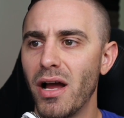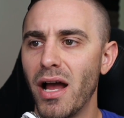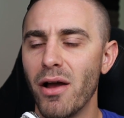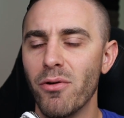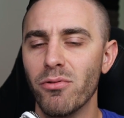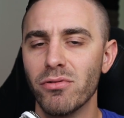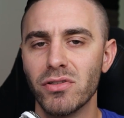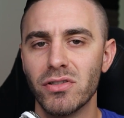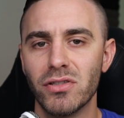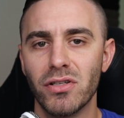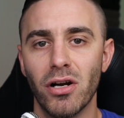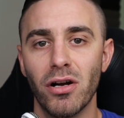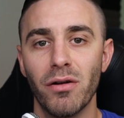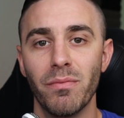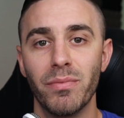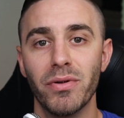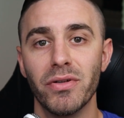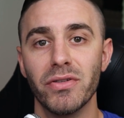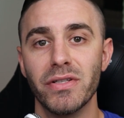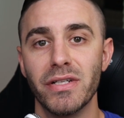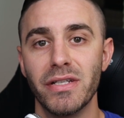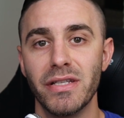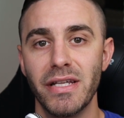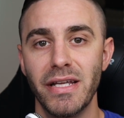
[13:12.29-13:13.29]
I will start
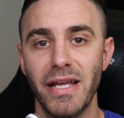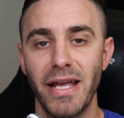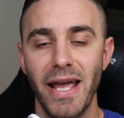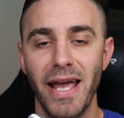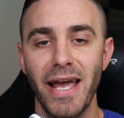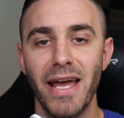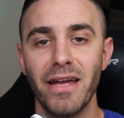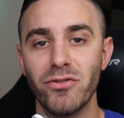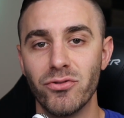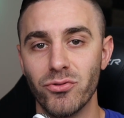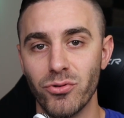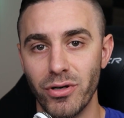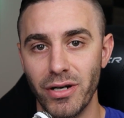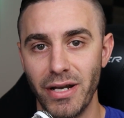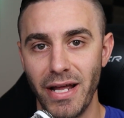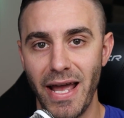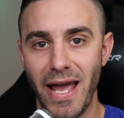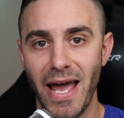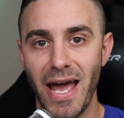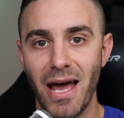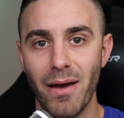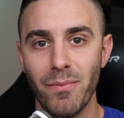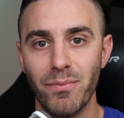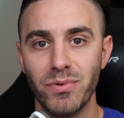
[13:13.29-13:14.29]
building the Android
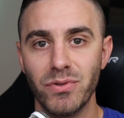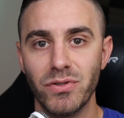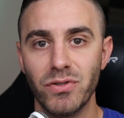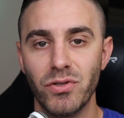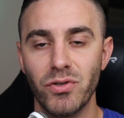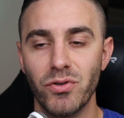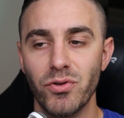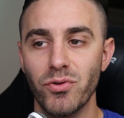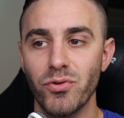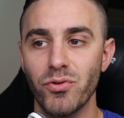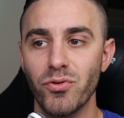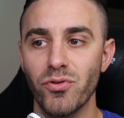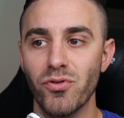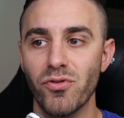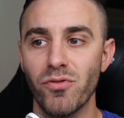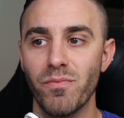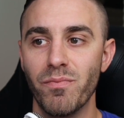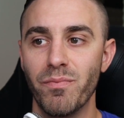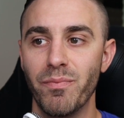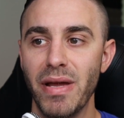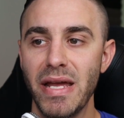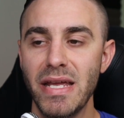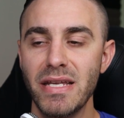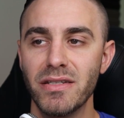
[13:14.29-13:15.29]
app to
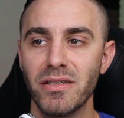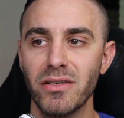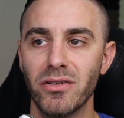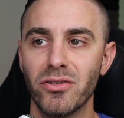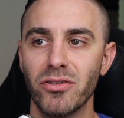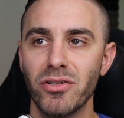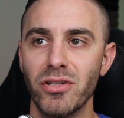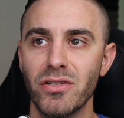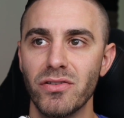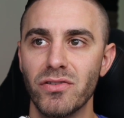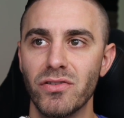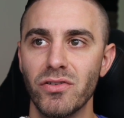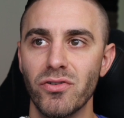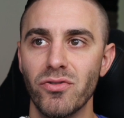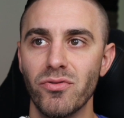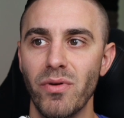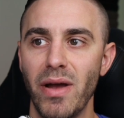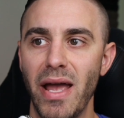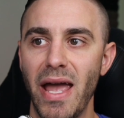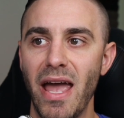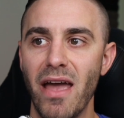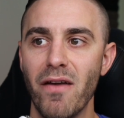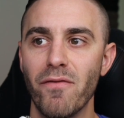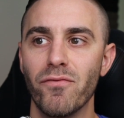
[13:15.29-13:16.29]
basically do
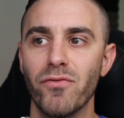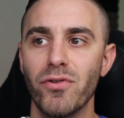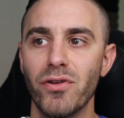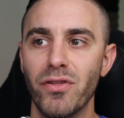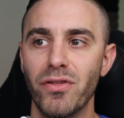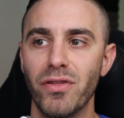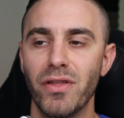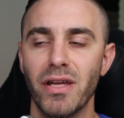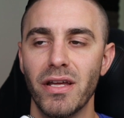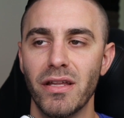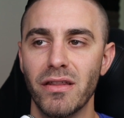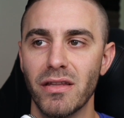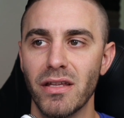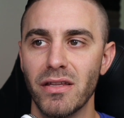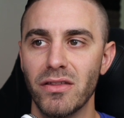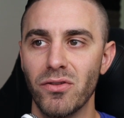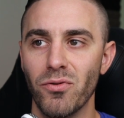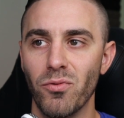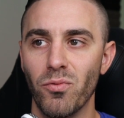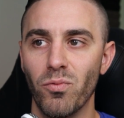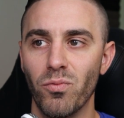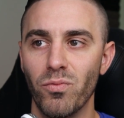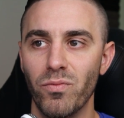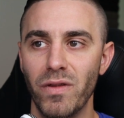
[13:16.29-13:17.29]
everything that
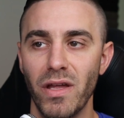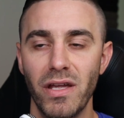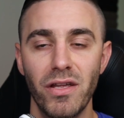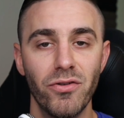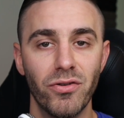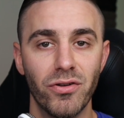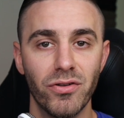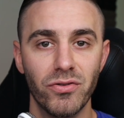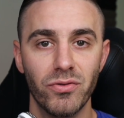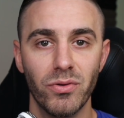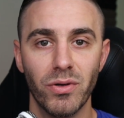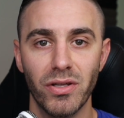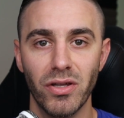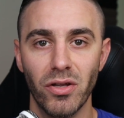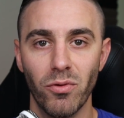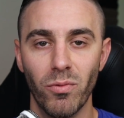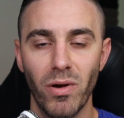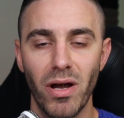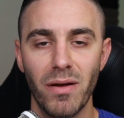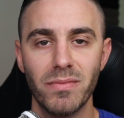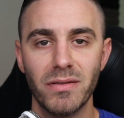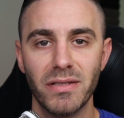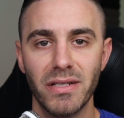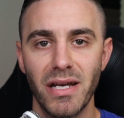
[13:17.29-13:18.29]
the that you can do on the
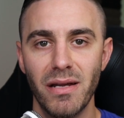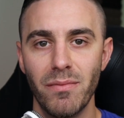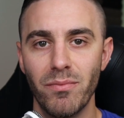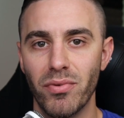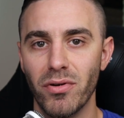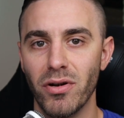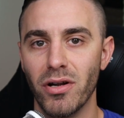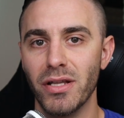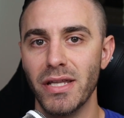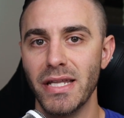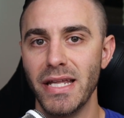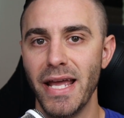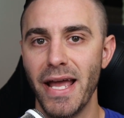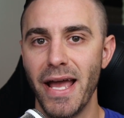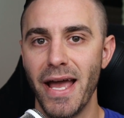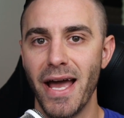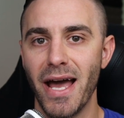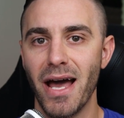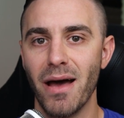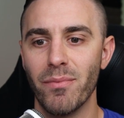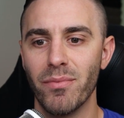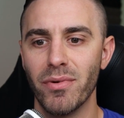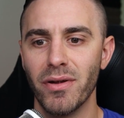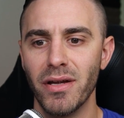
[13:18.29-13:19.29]
website, but on the
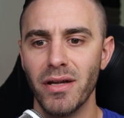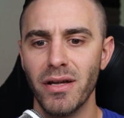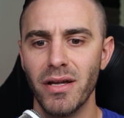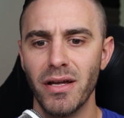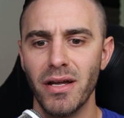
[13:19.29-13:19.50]
app.